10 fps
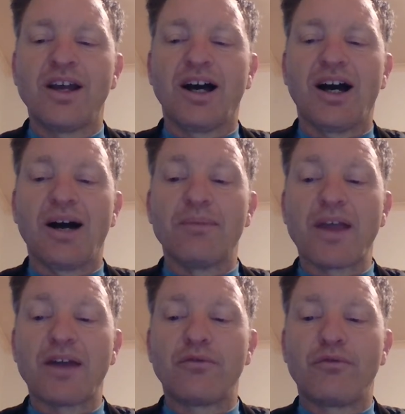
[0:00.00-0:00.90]

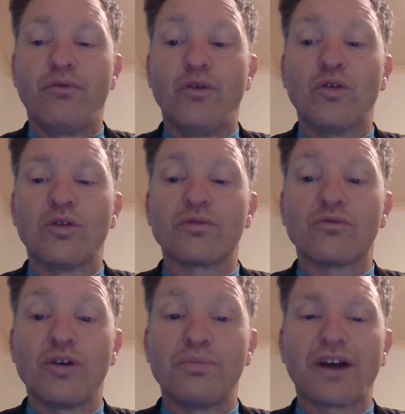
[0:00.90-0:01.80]
And for
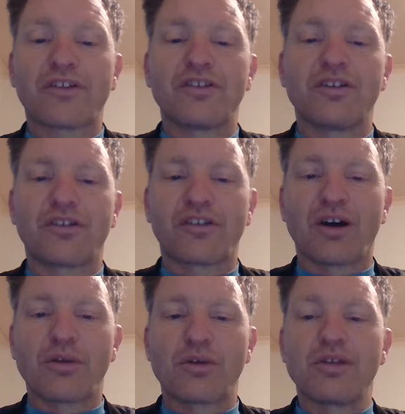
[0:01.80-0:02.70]
robustness,
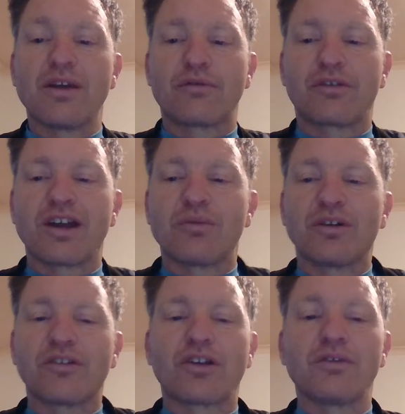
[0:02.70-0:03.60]
I think the
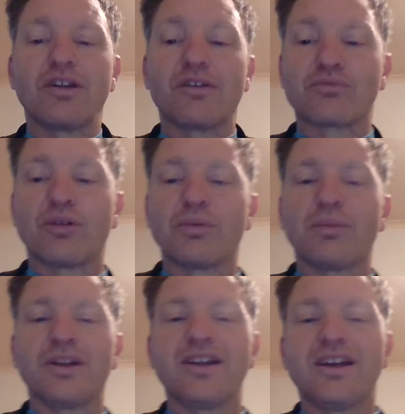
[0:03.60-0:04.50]
FT817 is
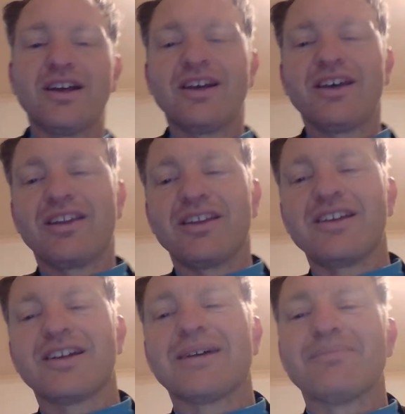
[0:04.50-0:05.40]
probably the